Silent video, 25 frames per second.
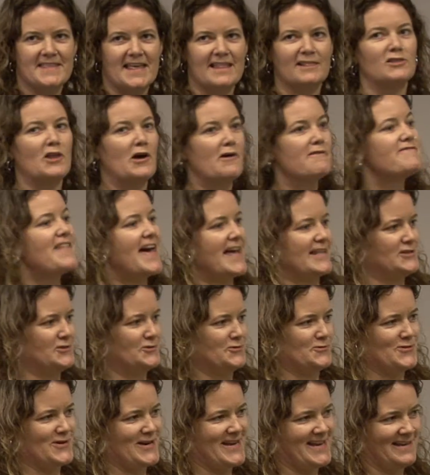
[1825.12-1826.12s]
they love that
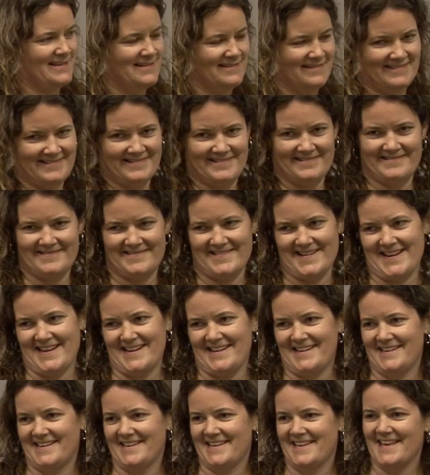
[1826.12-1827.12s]
story. I
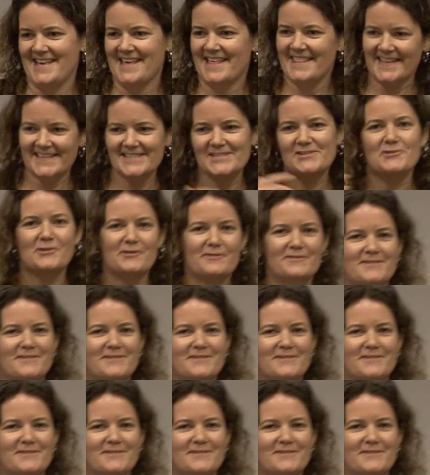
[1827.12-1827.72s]
mean, that's the sort